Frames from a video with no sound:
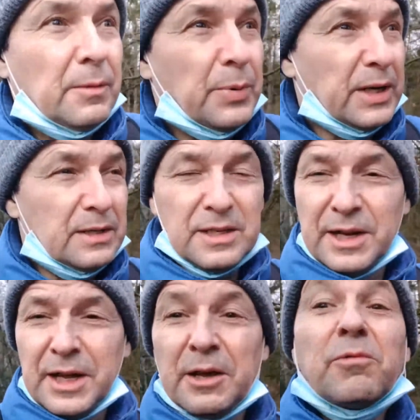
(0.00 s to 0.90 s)
But
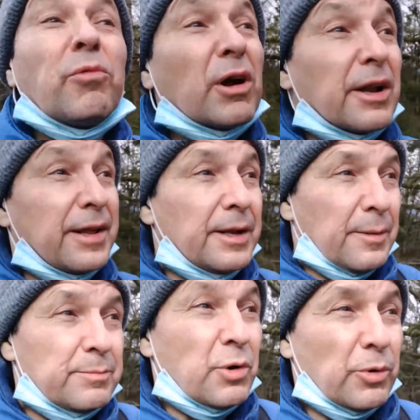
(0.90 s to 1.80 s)
today, we're going to end up
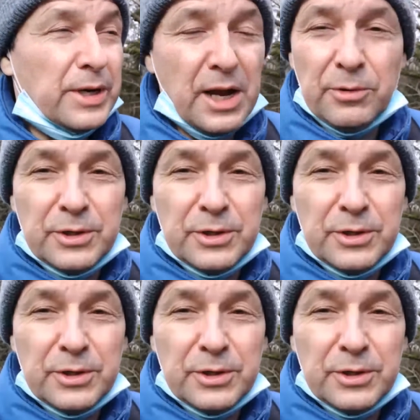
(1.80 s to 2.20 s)
going down